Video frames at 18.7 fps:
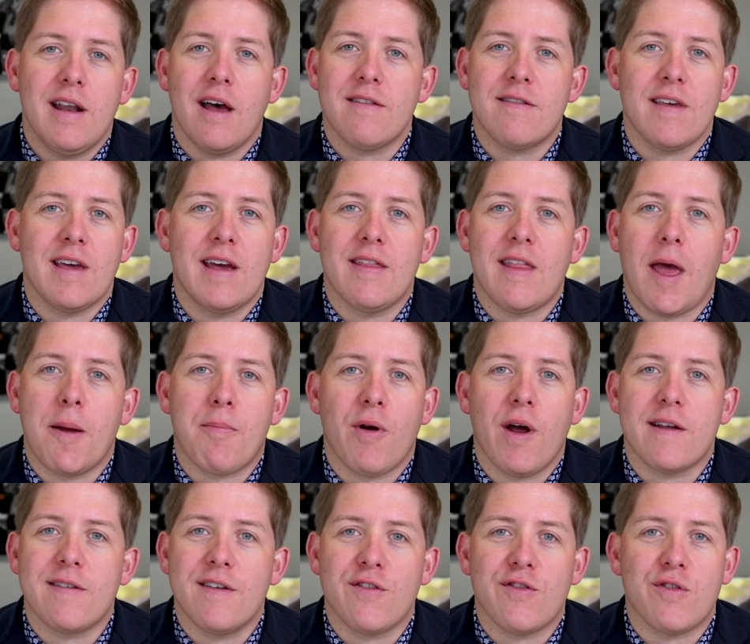Not saying that
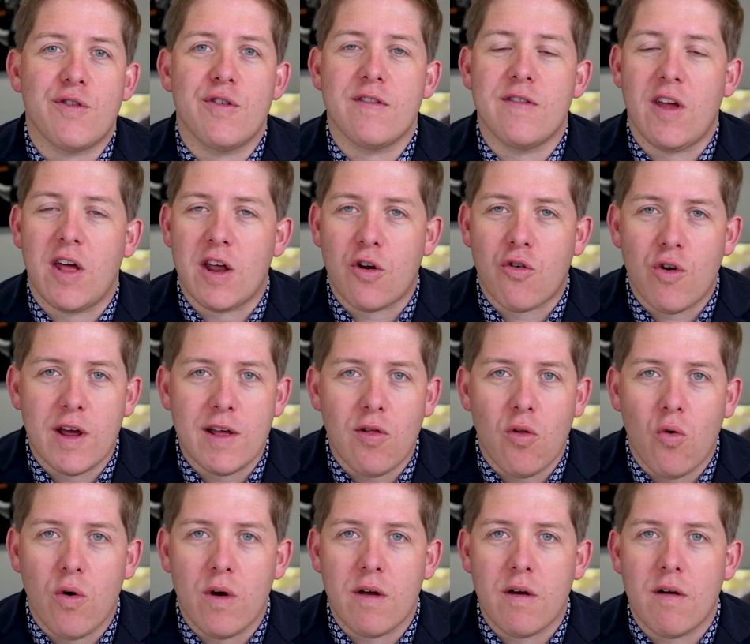practitioner is not a great
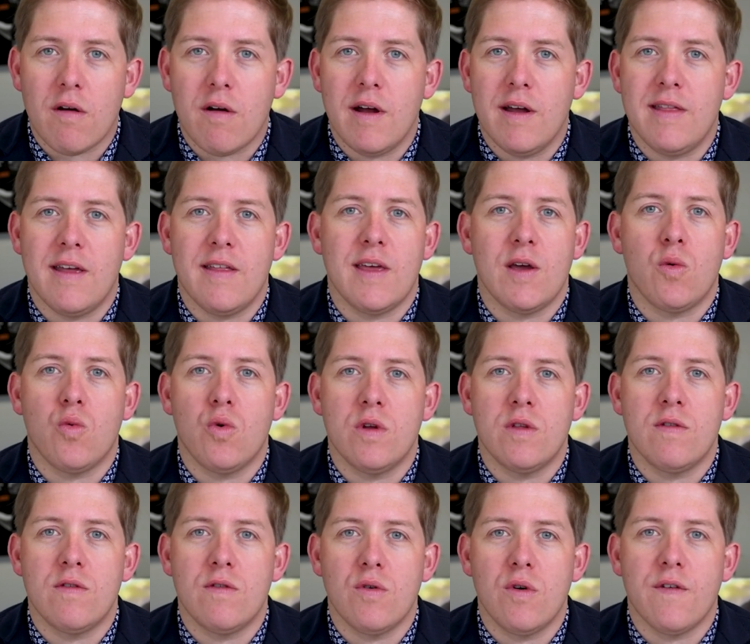lawyer and that they
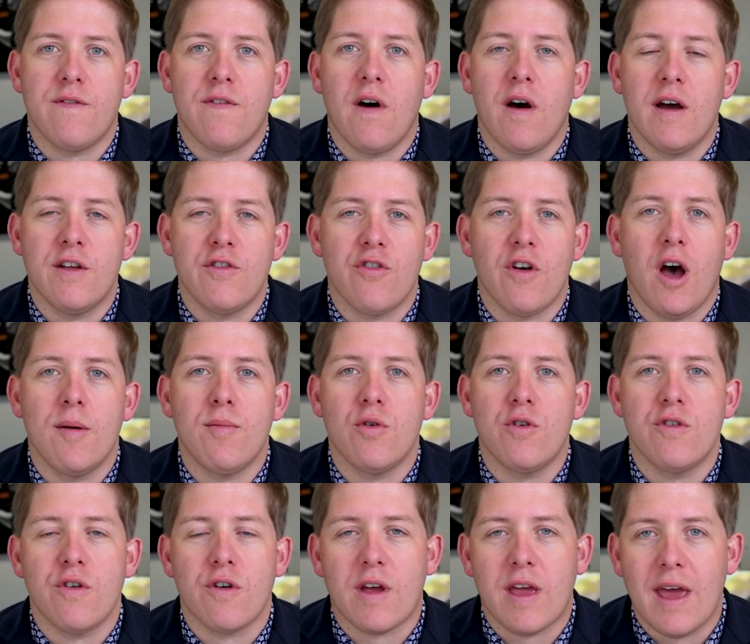wouldn't do a fine job on
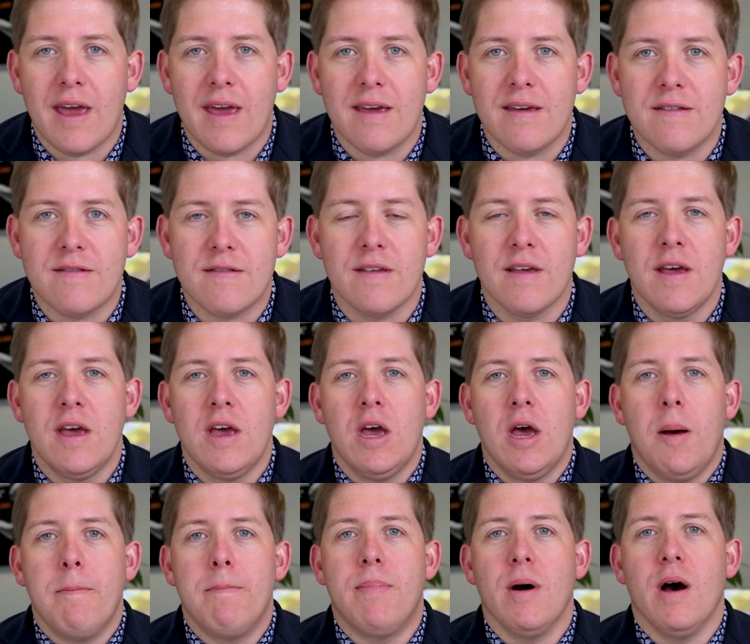your case,
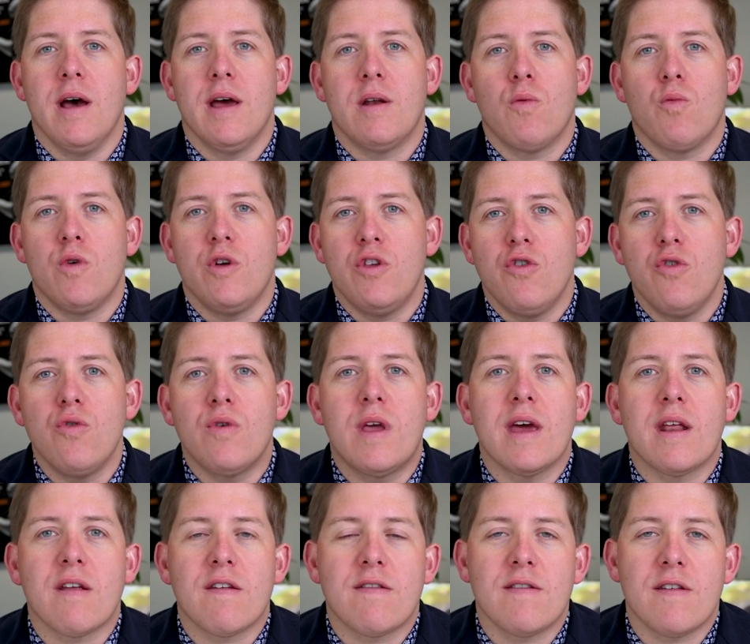but when you
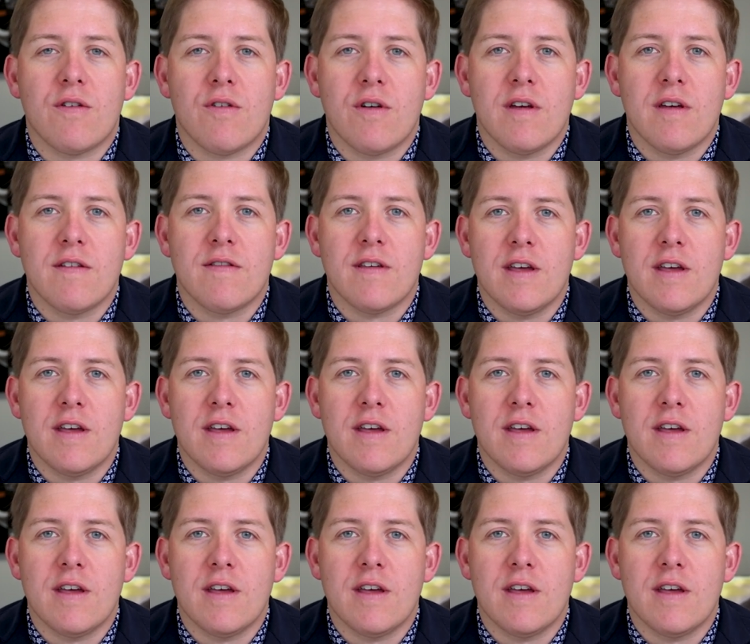get a serious